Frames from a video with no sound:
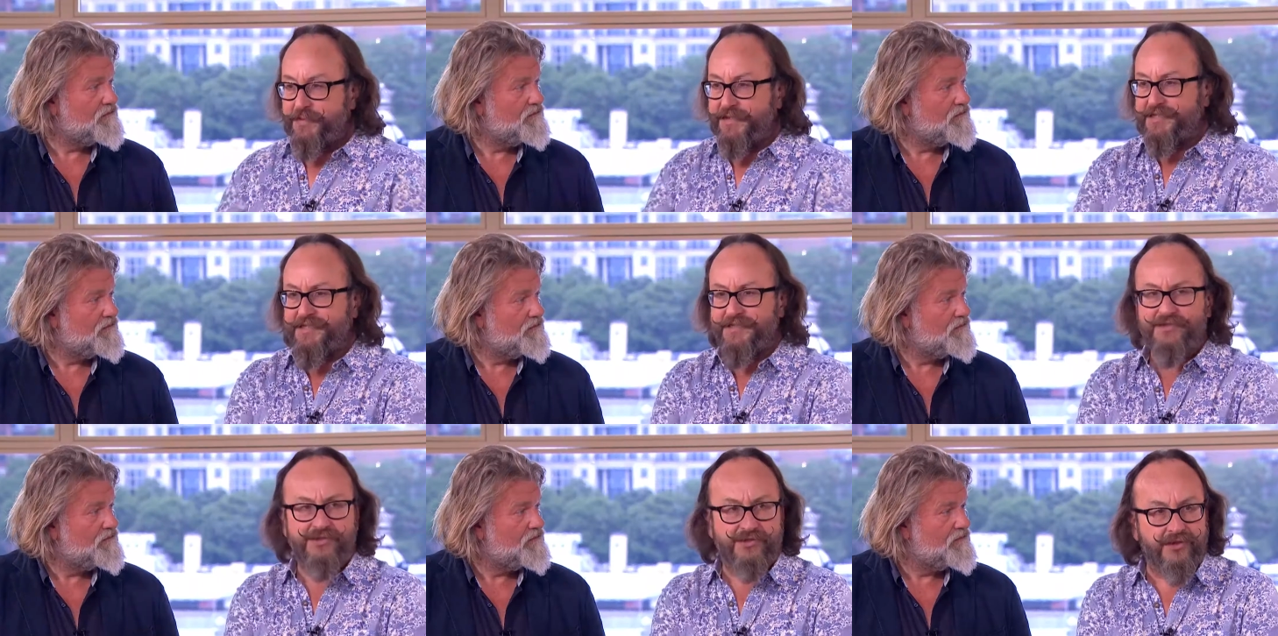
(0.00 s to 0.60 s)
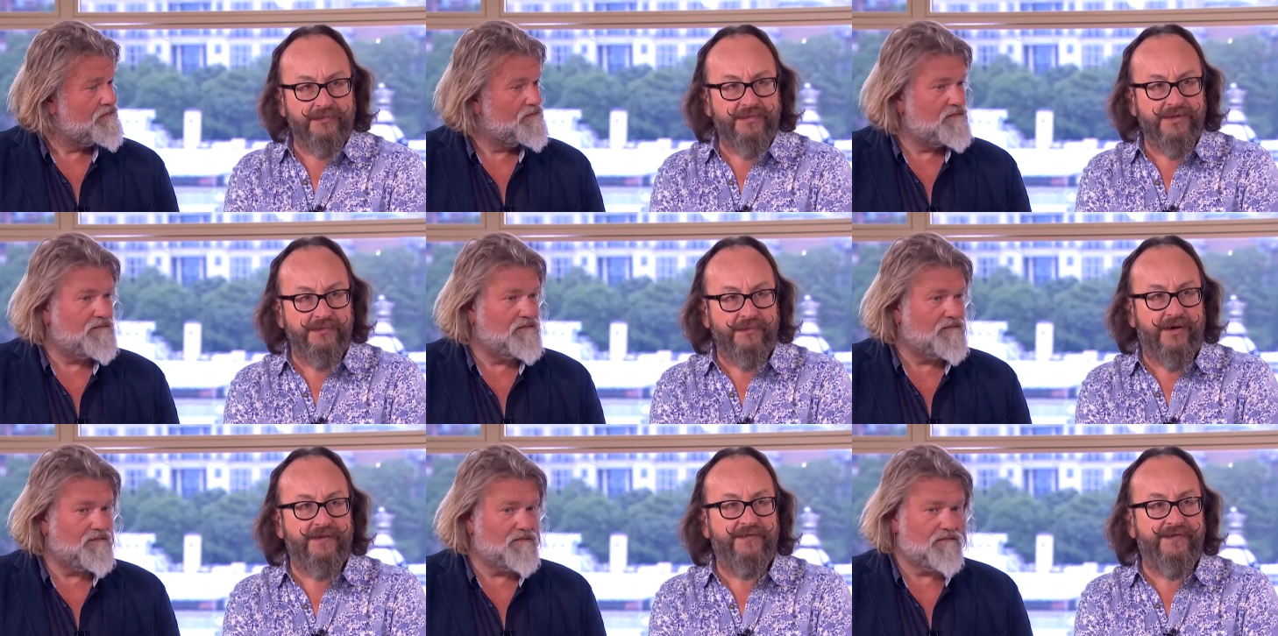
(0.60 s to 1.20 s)
Speaker 1: we're eating so much
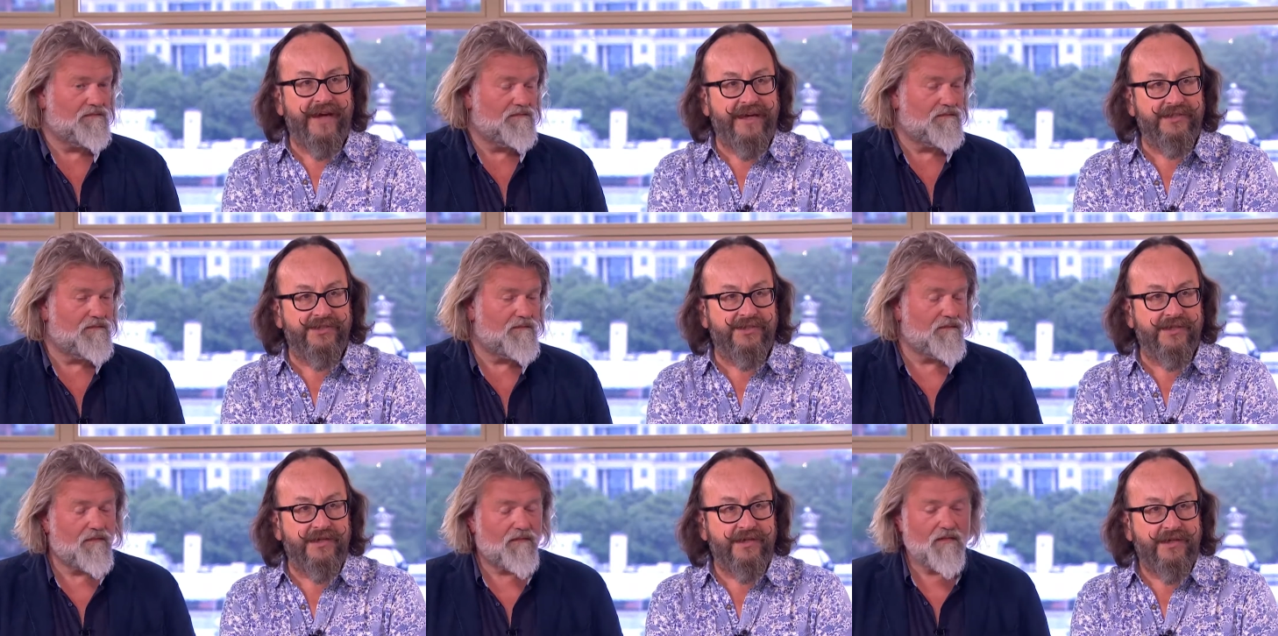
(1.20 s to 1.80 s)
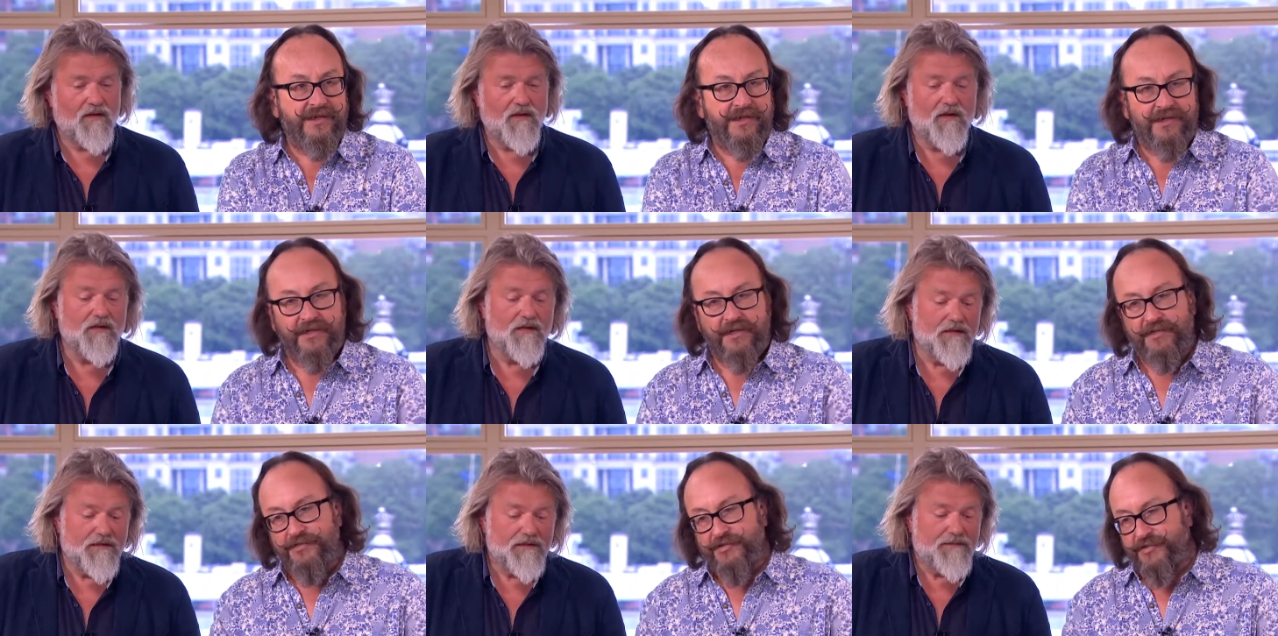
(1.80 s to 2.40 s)
more veg. Yeah.
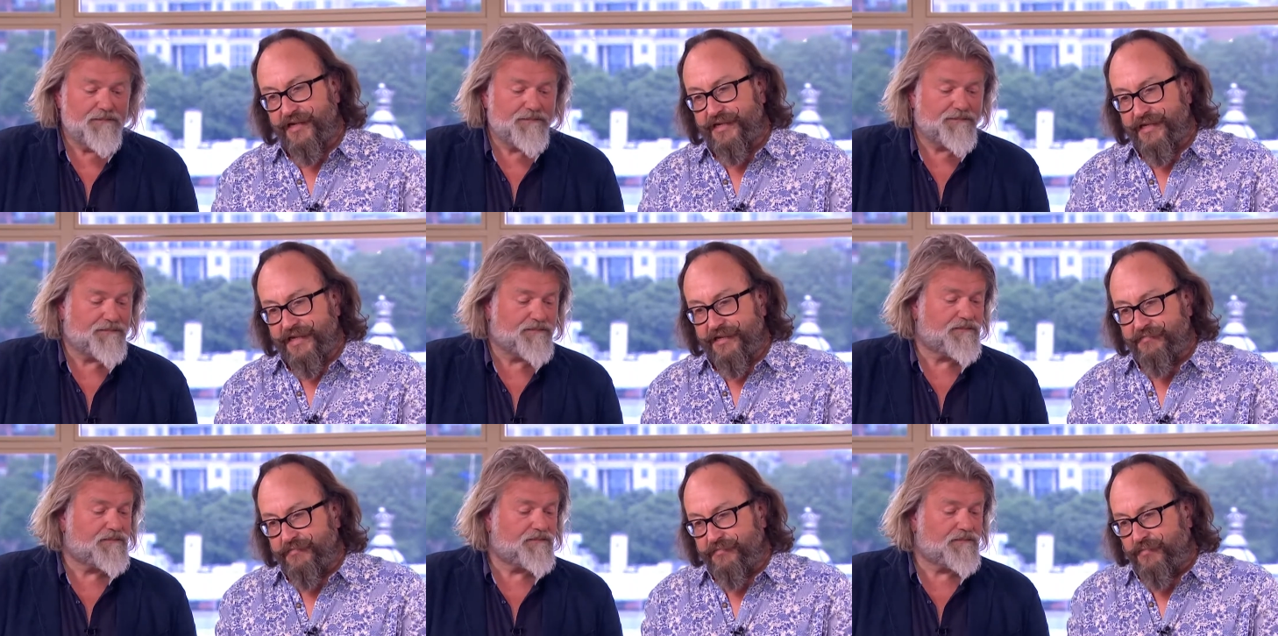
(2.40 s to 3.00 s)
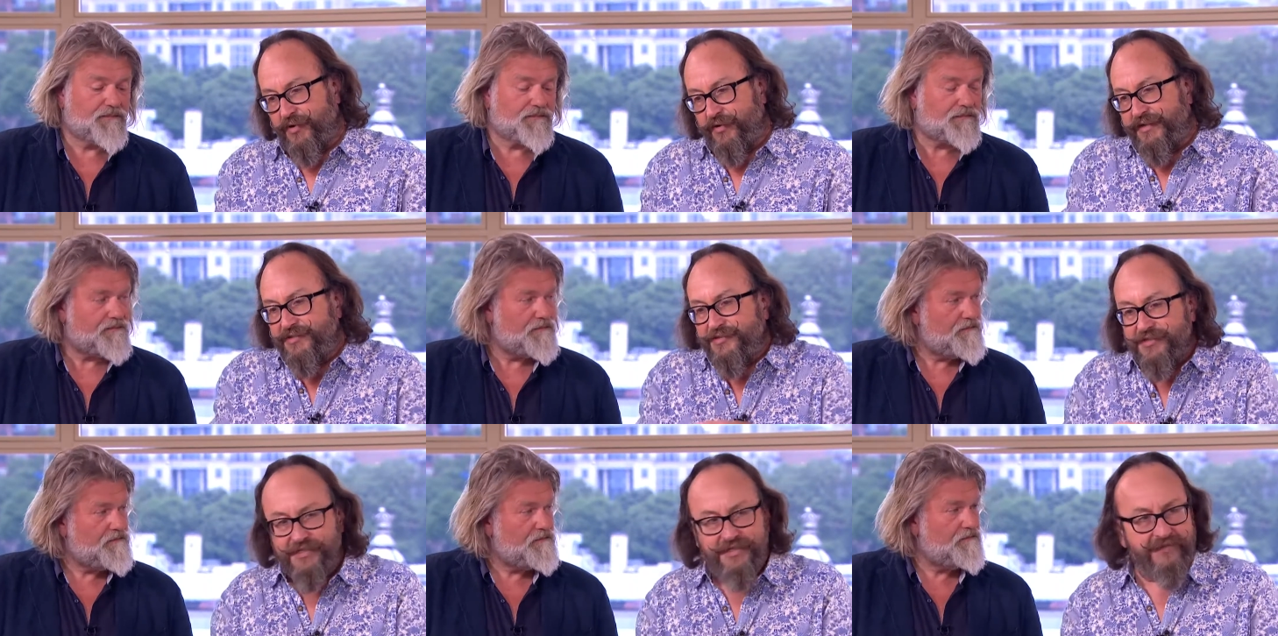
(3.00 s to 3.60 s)
Mm. And trying to get more
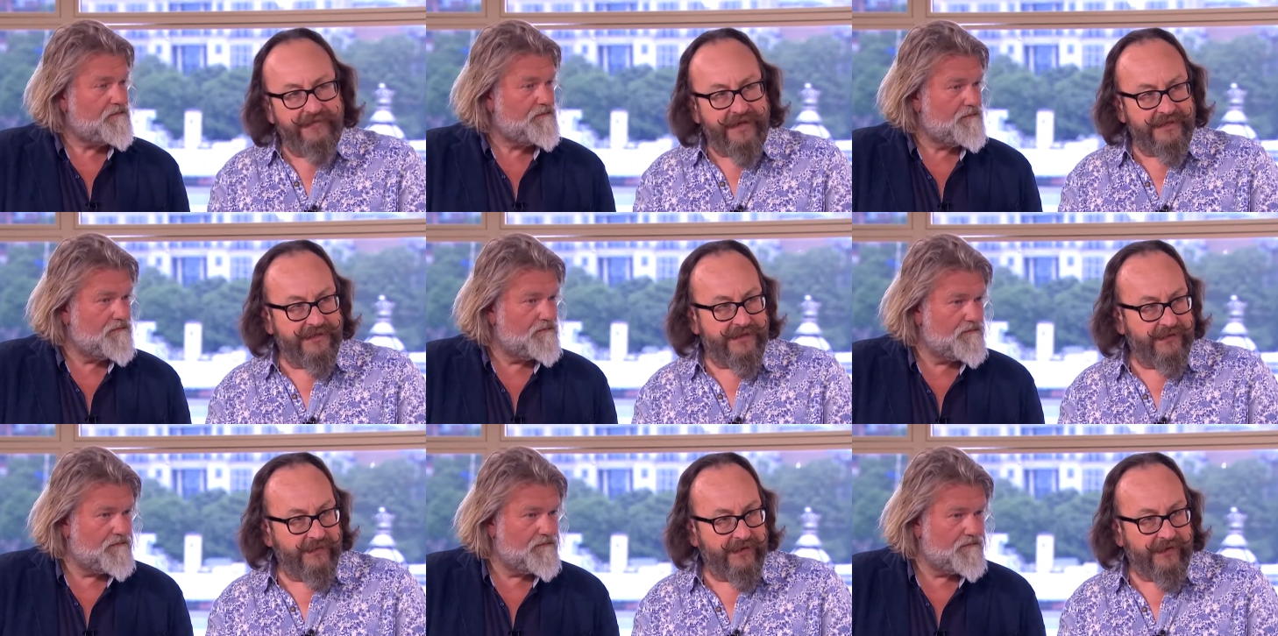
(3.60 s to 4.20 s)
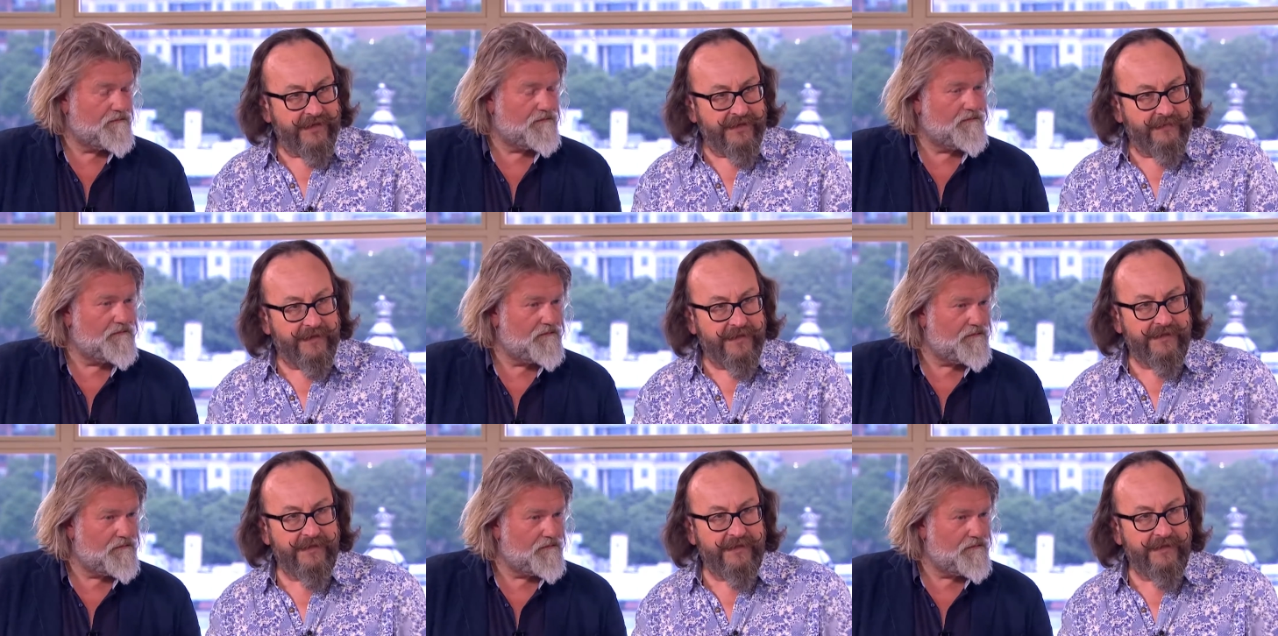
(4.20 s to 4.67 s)
interesting vegetables. So was it recipes. a